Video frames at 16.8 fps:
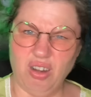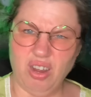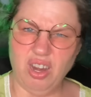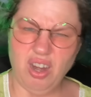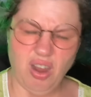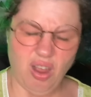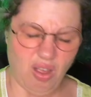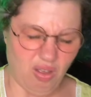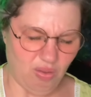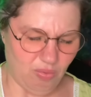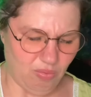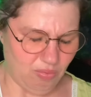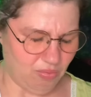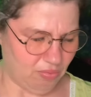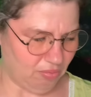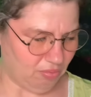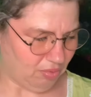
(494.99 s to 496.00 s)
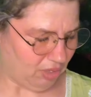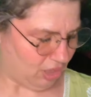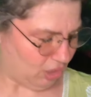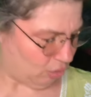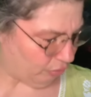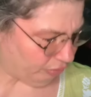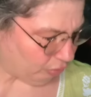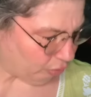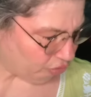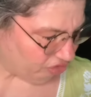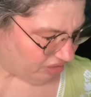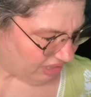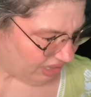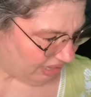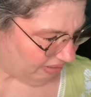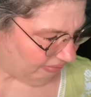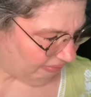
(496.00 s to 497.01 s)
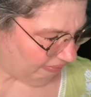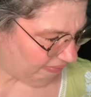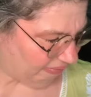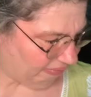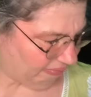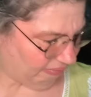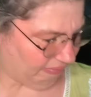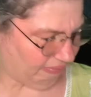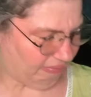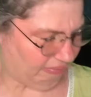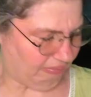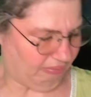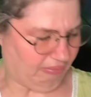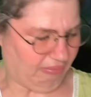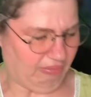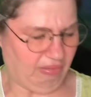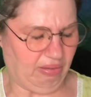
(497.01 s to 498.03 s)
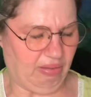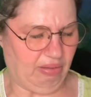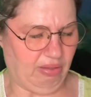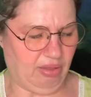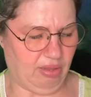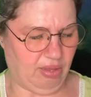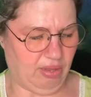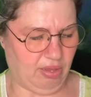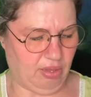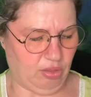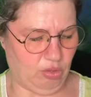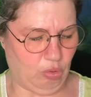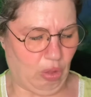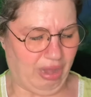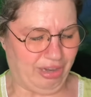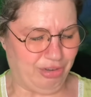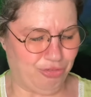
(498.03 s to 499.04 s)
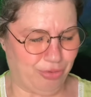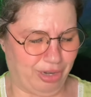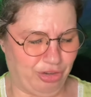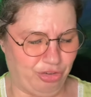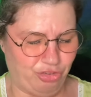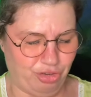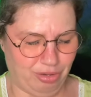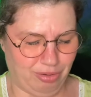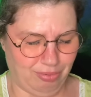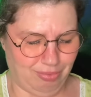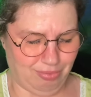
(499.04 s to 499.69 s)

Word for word: You know, you're a little thirsty, a little hydration,